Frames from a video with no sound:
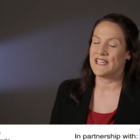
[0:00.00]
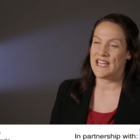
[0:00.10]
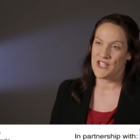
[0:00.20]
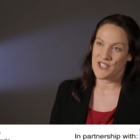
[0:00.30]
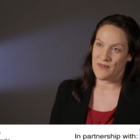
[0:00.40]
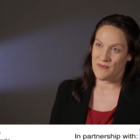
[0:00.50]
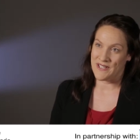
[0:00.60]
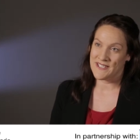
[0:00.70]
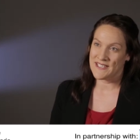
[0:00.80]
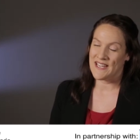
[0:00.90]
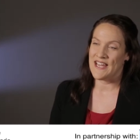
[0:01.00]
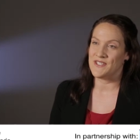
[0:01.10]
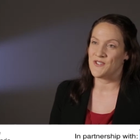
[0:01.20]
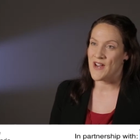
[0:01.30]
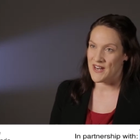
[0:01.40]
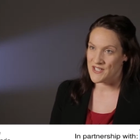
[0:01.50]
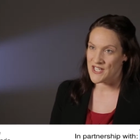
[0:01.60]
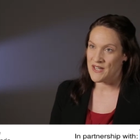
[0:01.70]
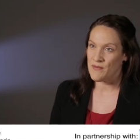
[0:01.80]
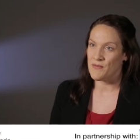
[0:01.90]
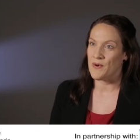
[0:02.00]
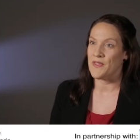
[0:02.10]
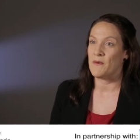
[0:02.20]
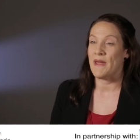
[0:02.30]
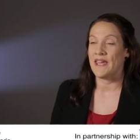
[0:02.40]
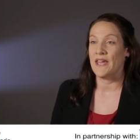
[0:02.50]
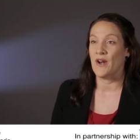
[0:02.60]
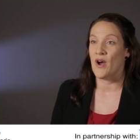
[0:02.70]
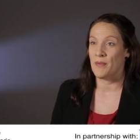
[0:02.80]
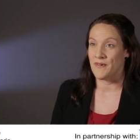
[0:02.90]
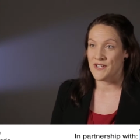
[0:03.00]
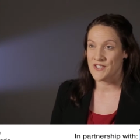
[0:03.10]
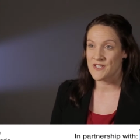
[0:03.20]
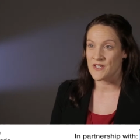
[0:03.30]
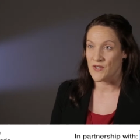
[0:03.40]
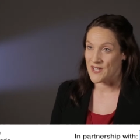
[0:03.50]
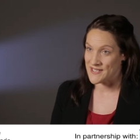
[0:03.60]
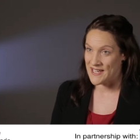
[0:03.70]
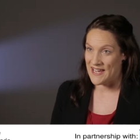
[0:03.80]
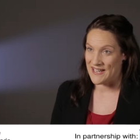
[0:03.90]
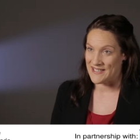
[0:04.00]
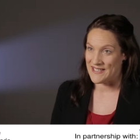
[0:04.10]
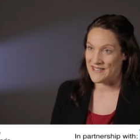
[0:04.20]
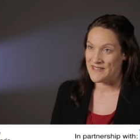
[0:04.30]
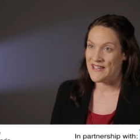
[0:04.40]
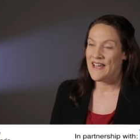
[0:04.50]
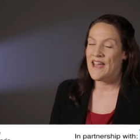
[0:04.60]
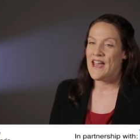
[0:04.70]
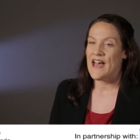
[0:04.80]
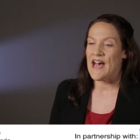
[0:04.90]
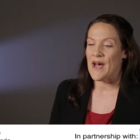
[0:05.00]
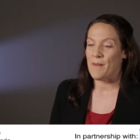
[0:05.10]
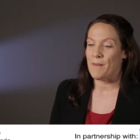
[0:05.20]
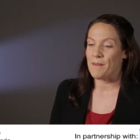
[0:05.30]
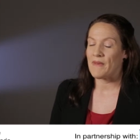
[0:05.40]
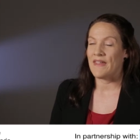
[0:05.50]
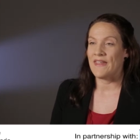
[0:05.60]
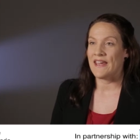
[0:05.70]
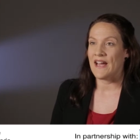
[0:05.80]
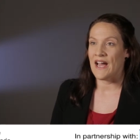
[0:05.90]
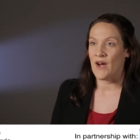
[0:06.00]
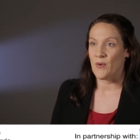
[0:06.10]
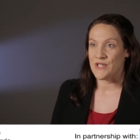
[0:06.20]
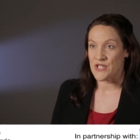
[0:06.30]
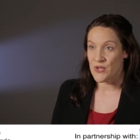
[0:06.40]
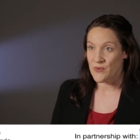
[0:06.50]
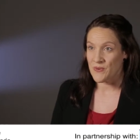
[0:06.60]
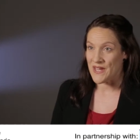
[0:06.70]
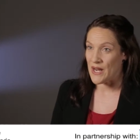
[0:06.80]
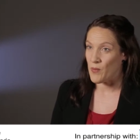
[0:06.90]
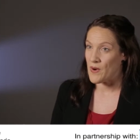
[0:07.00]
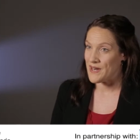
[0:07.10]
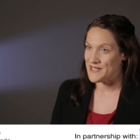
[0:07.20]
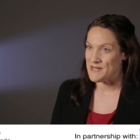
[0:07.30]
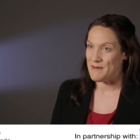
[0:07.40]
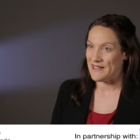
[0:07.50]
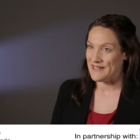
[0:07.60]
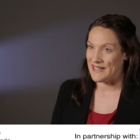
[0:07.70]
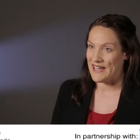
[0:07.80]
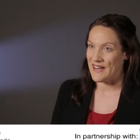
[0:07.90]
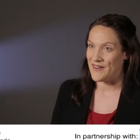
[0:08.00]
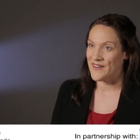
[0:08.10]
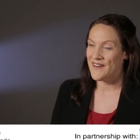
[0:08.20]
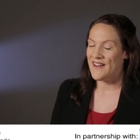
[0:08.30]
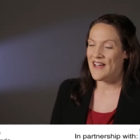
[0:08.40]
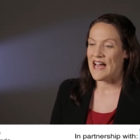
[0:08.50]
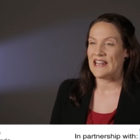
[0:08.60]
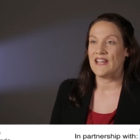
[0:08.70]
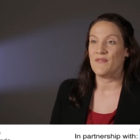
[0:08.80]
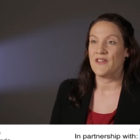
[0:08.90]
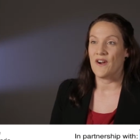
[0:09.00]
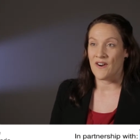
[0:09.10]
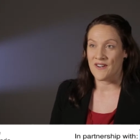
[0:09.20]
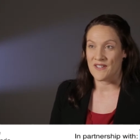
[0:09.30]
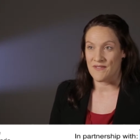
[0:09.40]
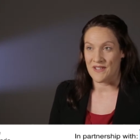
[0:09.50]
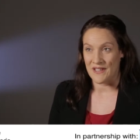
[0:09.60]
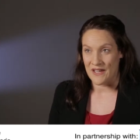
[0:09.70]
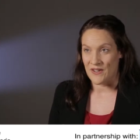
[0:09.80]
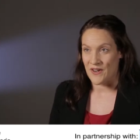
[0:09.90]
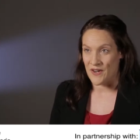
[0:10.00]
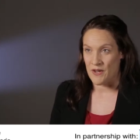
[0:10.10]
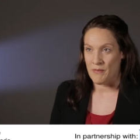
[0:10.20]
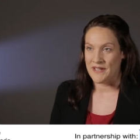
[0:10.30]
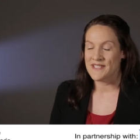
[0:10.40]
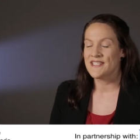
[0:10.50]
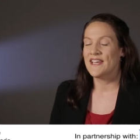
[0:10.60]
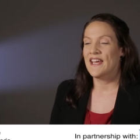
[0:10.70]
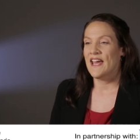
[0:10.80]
litigation risk and strategy for their banking operations across Canada. I think I always knew that I wanted to be a litigator. I love the art of the legal argument.